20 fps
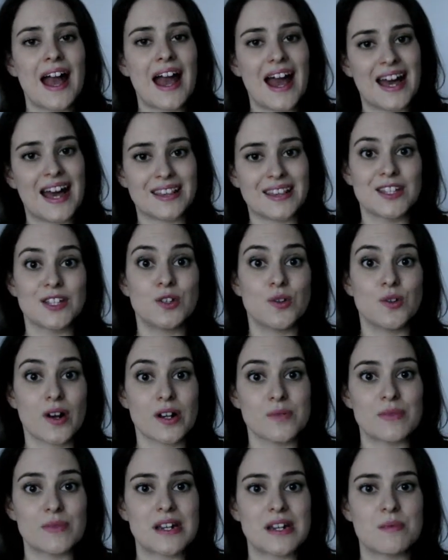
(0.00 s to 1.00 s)
and that you are
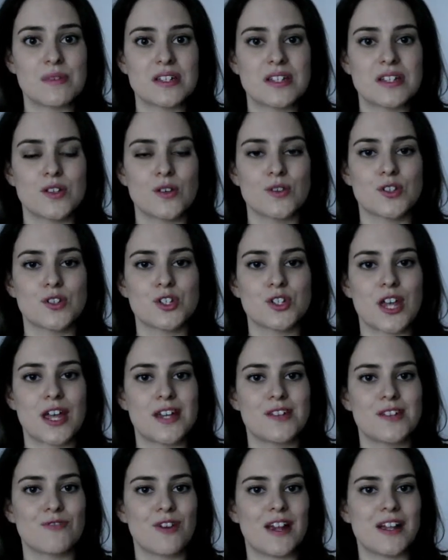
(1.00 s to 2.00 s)
going to be limited on the
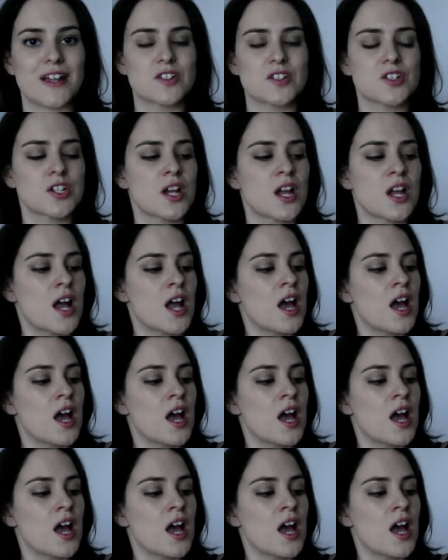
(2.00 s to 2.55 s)
shade range.